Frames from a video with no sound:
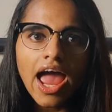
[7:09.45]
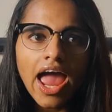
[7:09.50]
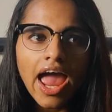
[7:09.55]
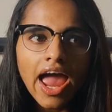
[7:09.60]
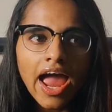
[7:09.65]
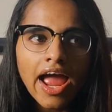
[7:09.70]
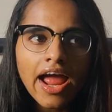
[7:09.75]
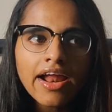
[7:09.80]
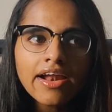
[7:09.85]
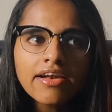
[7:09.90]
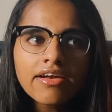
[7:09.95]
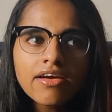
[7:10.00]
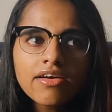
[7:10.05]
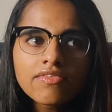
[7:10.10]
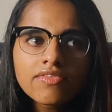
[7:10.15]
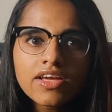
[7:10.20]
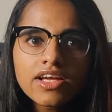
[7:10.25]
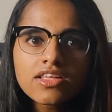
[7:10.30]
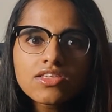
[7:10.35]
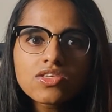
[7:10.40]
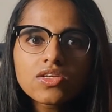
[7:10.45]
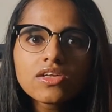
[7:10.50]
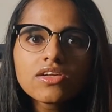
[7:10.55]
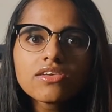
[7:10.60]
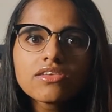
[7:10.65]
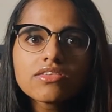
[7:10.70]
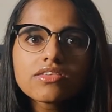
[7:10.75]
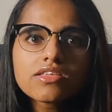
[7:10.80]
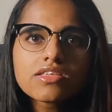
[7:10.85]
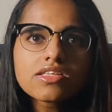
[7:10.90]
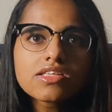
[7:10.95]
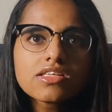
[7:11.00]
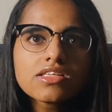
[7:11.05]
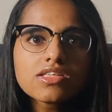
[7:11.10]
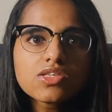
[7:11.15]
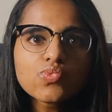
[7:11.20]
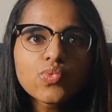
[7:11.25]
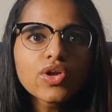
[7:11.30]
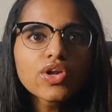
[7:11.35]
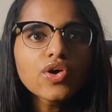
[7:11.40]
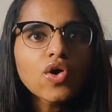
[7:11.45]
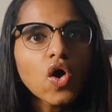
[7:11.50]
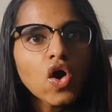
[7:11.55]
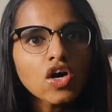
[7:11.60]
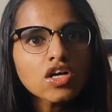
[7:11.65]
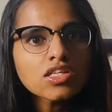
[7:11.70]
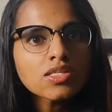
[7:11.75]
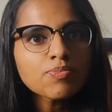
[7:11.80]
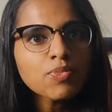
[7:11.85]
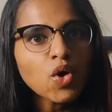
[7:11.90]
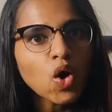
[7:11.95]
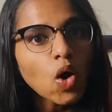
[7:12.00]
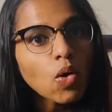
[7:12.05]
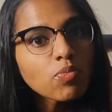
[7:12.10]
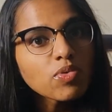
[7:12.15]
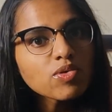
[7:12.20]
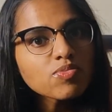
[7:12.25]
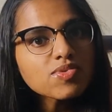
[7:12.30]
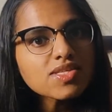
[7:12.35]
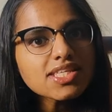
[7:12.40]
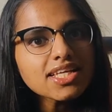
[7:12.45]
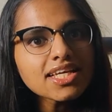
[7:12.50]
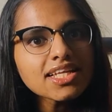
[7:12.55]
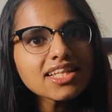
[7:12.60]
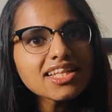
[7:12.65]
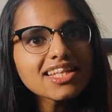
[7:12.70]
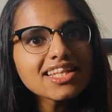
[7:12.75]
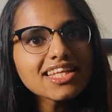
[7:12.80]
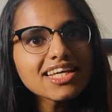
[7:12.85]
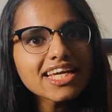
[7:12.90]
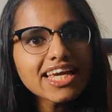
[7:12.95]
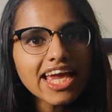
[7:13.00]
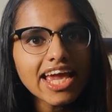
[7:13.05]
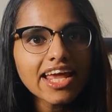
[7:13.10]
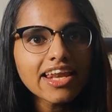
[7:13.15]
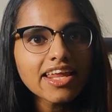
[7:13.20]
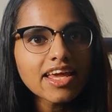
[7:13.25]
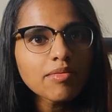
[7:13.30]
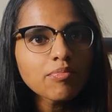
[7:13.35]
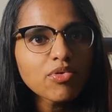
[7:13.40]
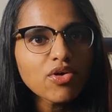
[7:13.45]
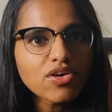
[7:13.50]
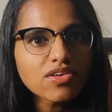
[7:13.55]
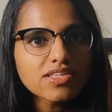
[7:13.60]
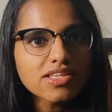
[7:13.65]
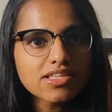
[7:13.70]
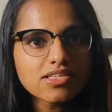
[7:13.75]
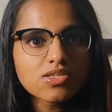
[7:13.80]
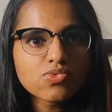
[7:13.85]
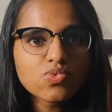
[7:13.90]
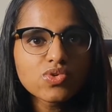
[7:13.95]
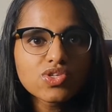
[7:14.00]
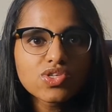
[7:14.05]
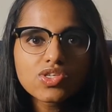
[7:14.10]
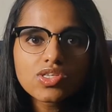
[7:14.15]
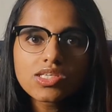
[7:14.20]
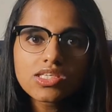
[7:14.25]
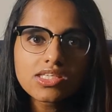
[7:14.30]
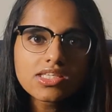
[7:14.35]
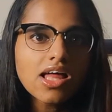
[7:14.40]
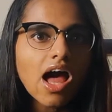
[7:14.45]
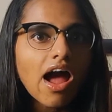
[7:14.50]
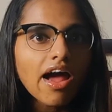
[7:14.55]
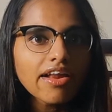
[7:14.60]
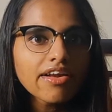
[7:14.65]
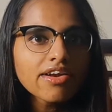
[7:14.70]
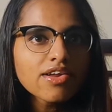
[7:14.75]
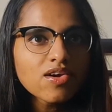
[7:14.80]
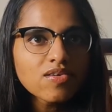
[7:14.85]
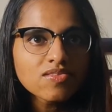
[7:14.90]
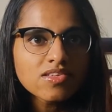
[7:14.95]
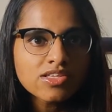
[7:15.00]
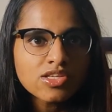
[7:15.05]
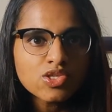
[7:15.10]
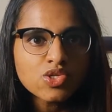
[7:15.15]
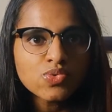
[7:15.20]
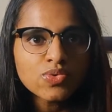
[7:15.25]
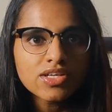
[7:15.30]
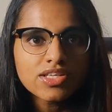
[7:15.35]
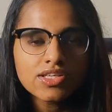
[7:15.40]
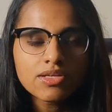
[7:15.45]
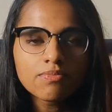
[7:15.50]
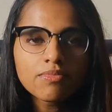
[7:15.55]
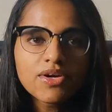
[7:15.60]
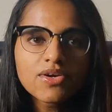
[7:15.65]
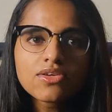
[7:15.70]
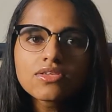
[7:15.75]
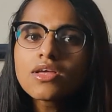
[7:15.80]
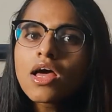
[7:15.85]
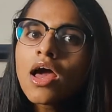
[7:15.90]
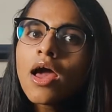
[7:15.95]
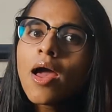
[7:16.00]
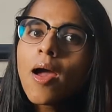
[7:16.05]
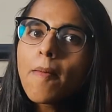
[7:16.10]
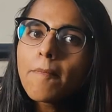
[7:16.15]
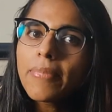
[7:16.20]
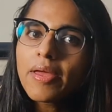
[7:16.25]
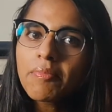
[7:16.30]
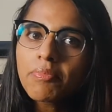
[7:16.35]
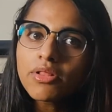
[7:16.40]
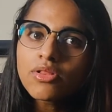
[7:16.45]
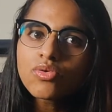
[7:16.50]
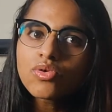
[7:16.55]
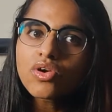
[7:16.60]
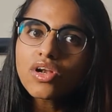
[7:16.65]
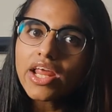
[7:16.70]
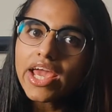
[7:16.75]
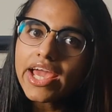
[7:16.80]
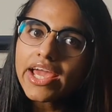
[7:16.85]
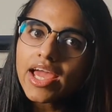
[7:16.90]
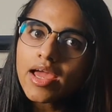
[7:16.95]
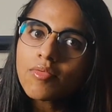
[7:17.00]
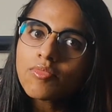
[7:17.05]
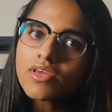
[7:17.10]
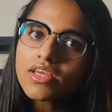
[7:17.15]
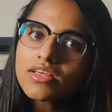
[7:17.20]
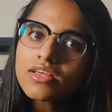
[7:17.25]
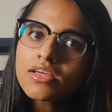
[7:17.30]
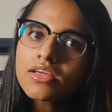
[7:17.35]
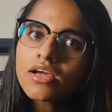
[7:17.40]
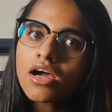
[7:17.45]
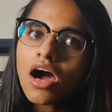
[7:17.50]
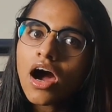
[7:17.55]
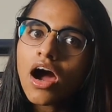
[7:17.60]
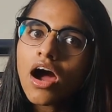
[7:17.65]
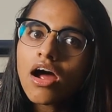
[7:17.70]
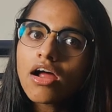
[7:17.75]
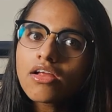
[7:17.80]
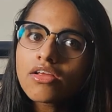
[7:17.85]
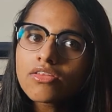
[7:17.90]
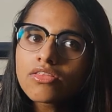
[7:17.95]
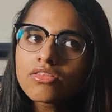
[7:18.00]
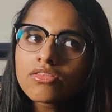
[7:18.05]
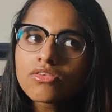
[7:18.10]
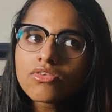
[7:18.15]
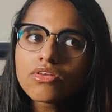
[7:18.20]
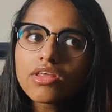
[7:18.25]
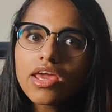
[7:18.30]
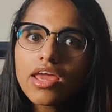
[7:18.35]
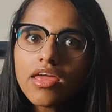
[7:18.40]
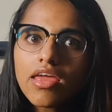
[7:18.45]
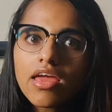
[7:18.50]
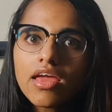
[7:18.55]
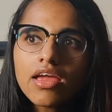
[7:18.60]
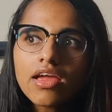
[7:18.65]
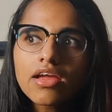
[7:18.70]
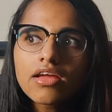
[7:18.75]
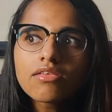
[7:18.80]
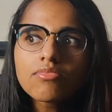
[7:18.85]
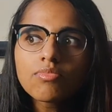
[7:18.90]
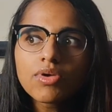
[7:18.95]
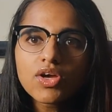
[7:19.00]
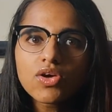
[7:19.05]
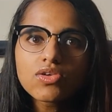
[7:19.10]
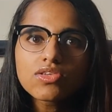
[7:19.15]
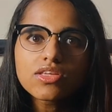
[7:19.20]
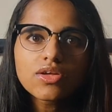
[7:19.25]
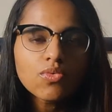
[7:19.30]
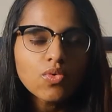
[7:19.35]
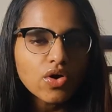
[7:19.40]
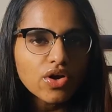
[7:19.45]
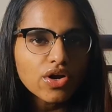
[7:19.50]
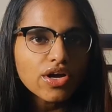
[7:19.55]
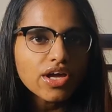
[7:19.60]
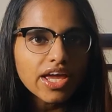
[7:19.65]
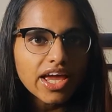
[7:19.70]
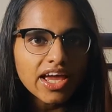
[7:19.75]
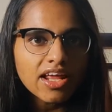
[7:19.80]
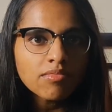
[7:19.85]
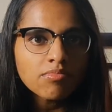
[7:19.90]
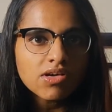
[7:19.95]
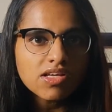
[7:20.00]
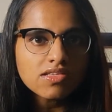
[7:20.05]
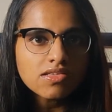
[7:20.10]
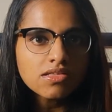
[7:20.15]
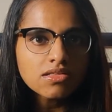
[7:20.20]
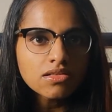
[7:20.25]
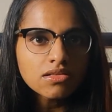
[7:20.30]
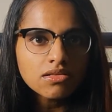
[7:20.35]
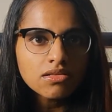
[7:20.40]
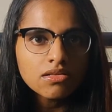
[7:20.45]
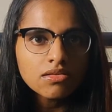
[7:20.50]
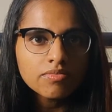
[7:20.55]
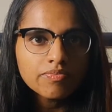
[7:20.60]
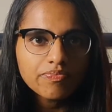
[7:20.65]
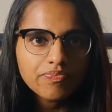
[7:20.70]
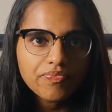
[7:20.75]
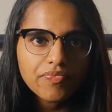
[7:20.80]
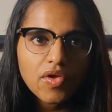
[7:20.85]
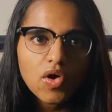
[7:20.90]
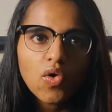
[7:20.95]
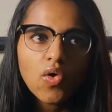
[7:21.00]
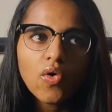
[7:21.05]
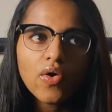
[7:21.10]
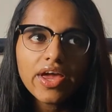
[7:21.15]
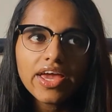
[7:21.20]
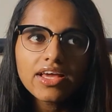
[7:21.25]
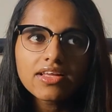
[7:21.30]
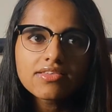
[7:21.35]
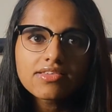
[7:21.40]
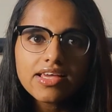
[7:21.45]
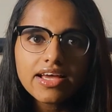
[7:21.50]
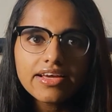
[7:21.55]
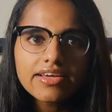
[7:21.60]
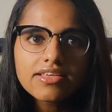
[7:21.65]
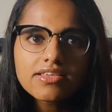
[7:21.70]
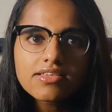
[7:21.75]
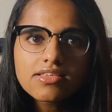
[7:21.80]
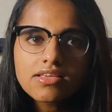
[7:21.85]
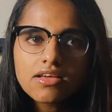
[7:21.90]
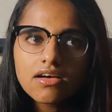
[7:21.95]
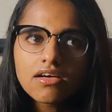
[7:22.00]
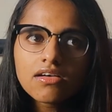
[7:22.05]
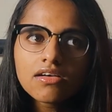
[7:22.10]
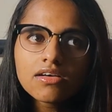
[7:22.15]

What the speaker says: and the insulin resistance will cause problems in the gaining process, which is the irony of the situation, because people who take MK are taking it because they want to gain muscle or gain size,